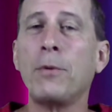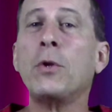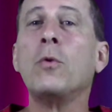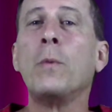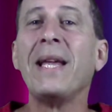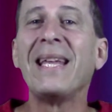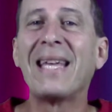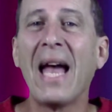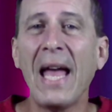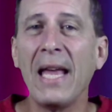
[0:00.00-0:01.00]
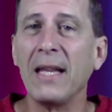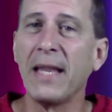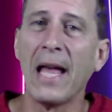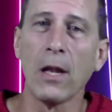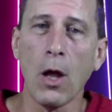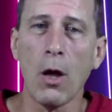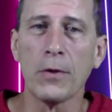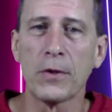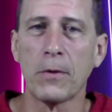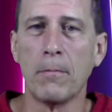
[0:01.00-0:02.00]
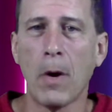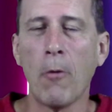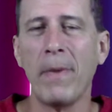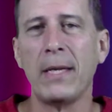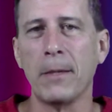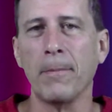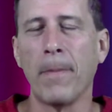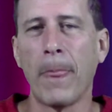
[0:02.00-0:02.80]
to regain that lost momentum.